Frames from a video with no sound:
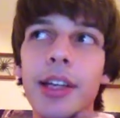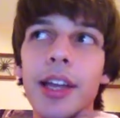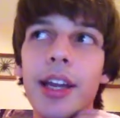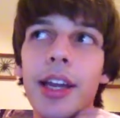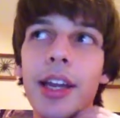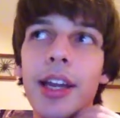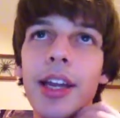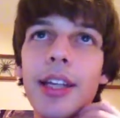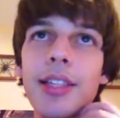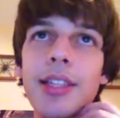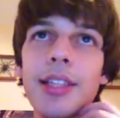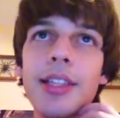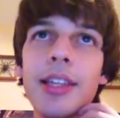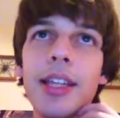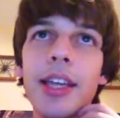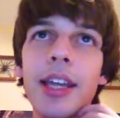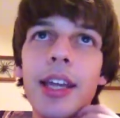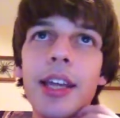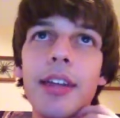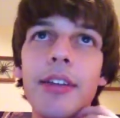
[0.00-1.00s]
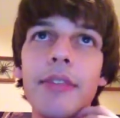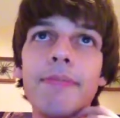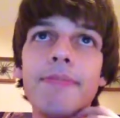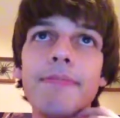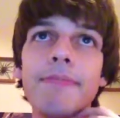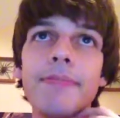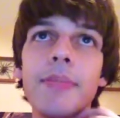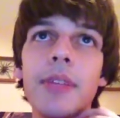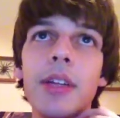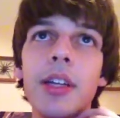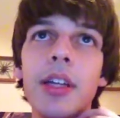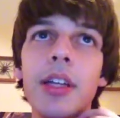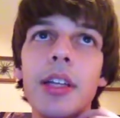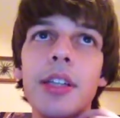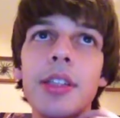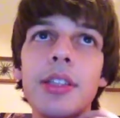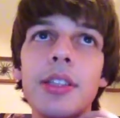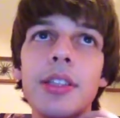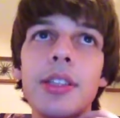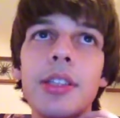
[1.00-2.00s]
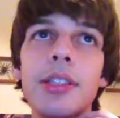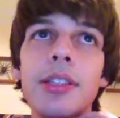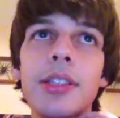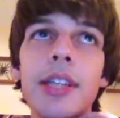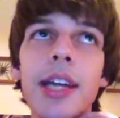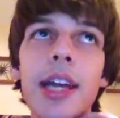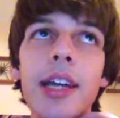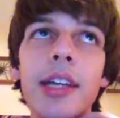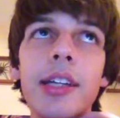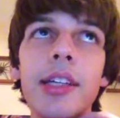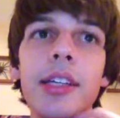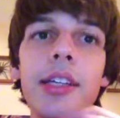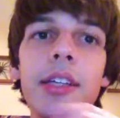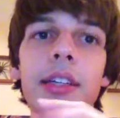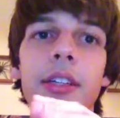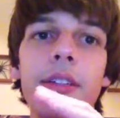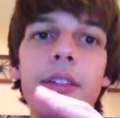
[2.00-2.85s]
that's the thing. The deck